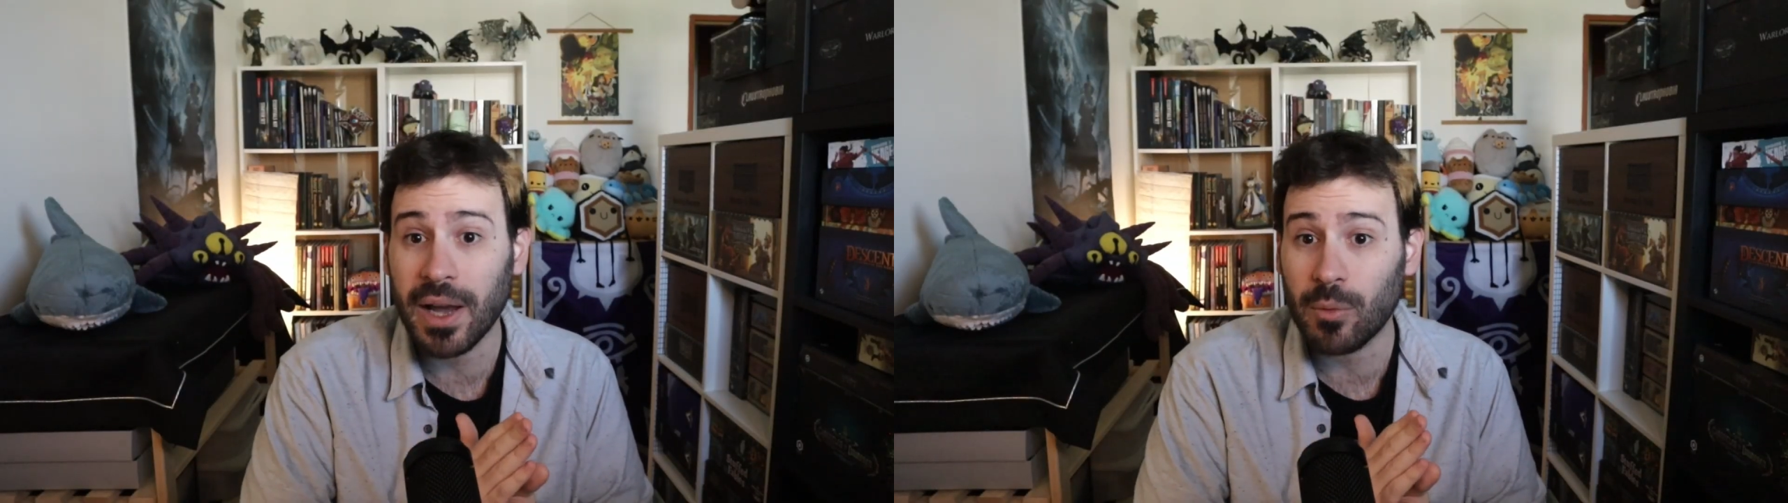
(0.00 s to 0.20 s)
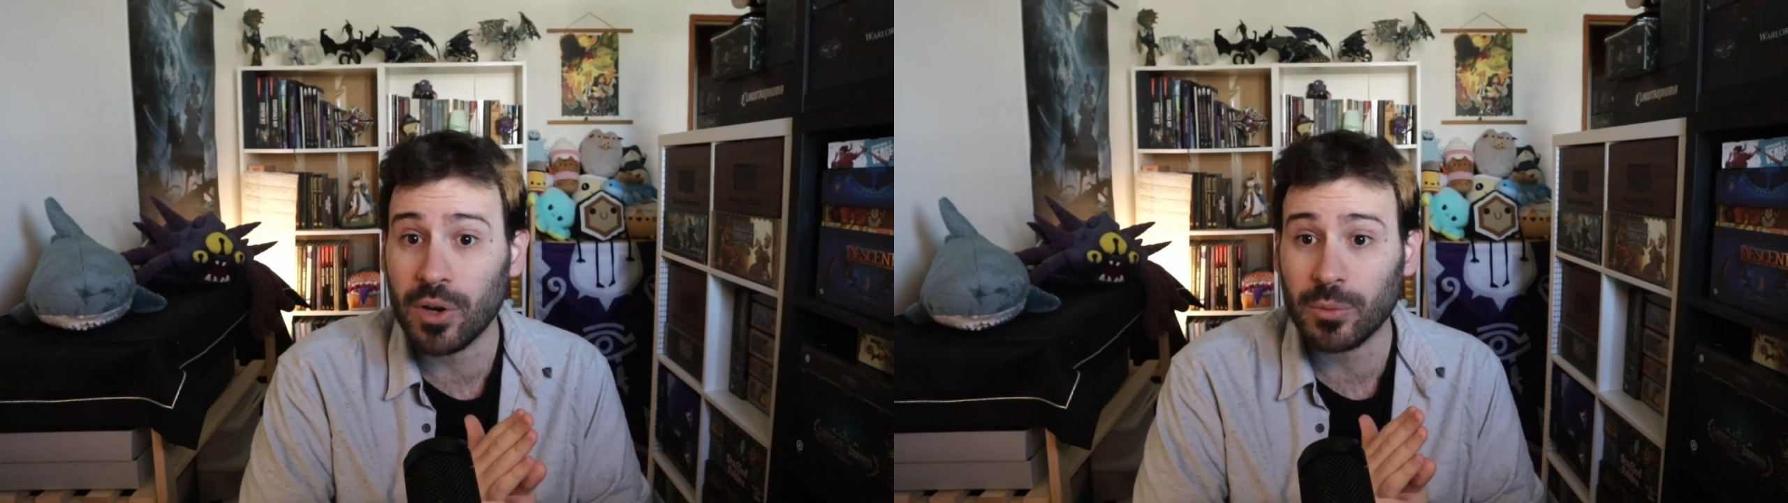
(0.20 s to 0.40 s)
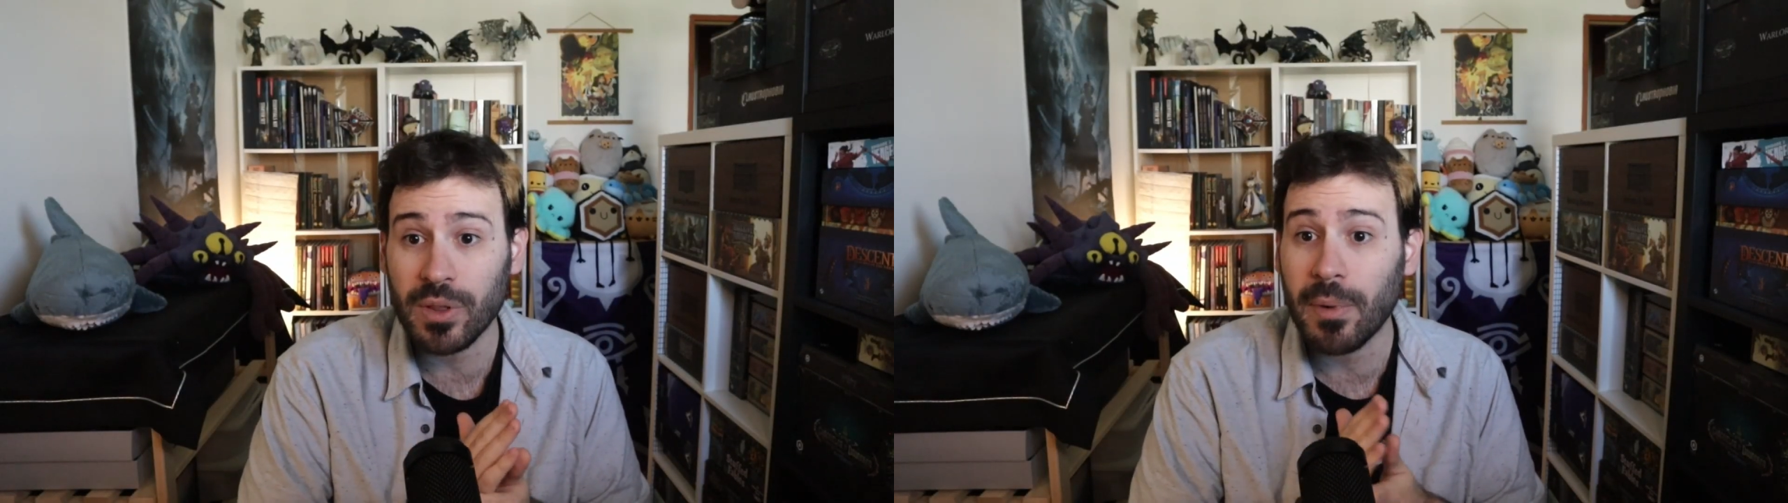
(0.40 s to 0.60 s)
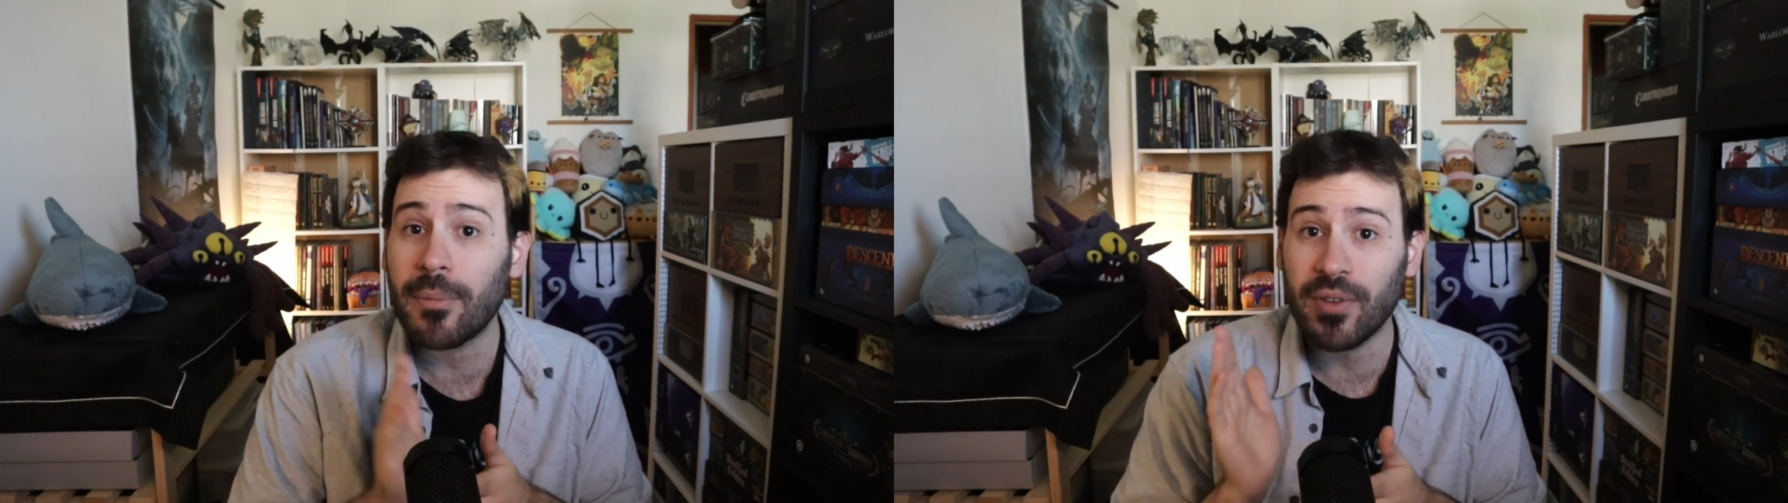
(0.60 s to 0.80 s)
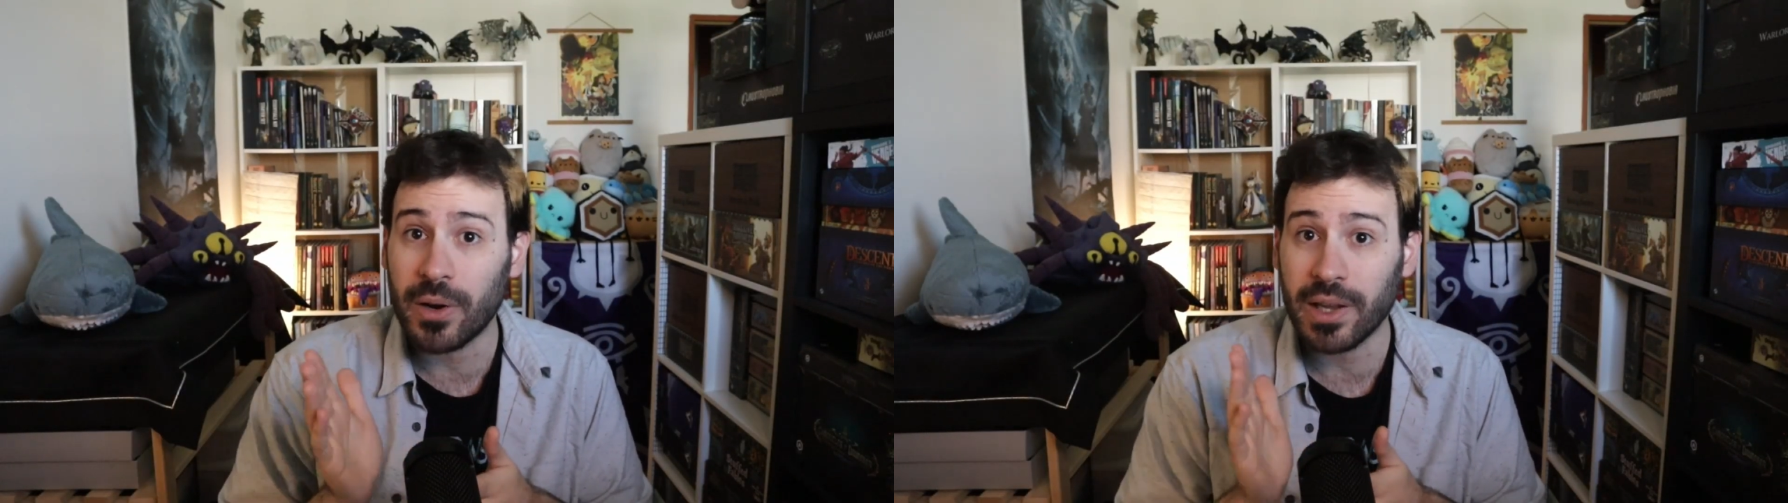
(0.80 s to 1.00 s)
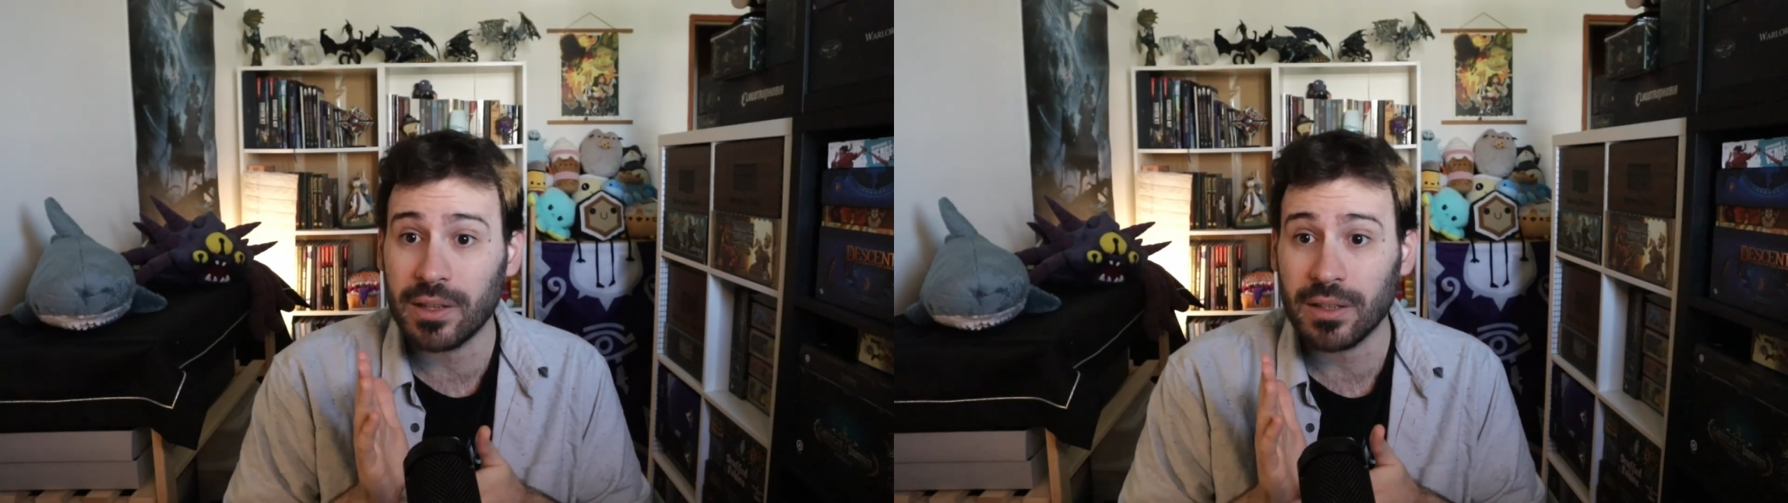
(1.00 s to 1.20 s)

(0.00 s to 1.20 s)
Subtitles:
worked with a map variant